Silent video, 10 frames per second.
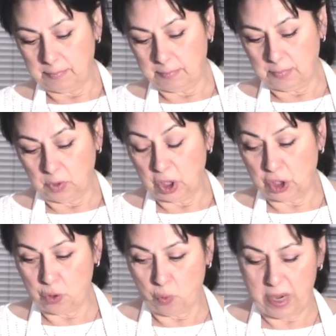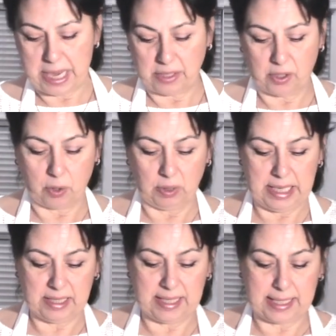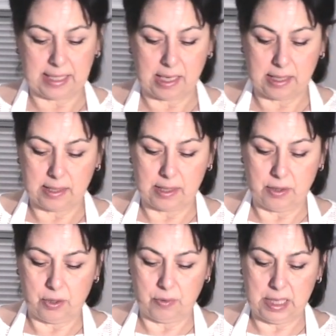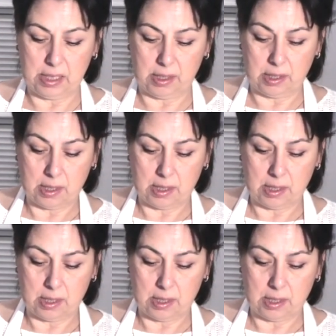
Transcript: looks great. So let's slice into it.